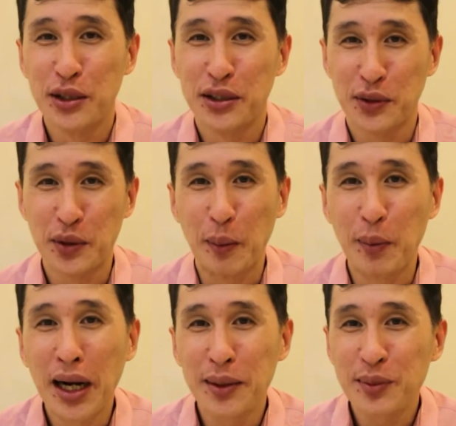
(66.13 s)
So your
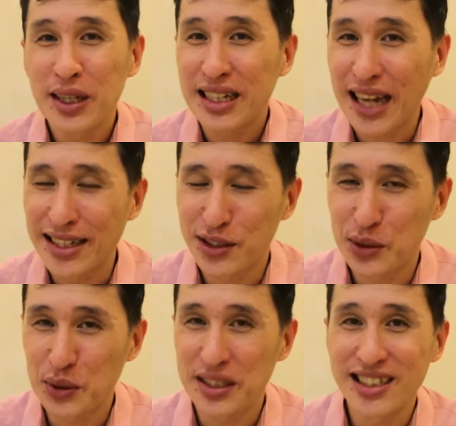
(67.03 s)
mom gets you
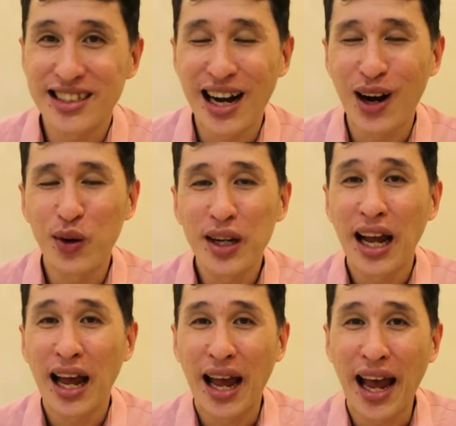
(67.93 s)
to sit down
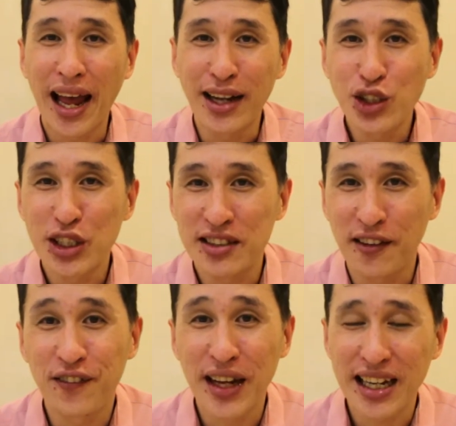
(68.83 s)
and she
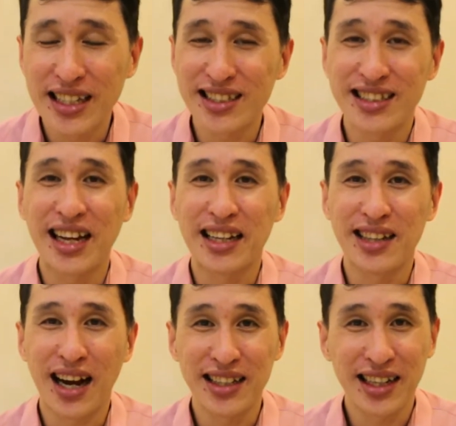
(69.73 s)
surveys the
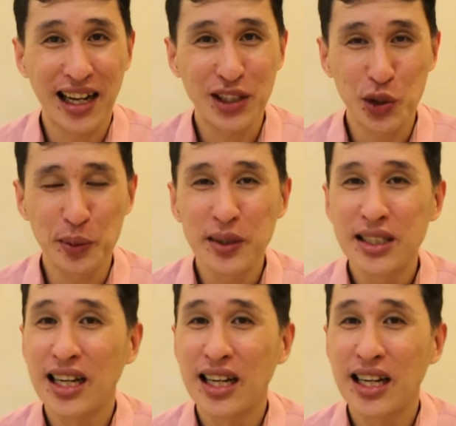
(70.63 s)
entire classroom.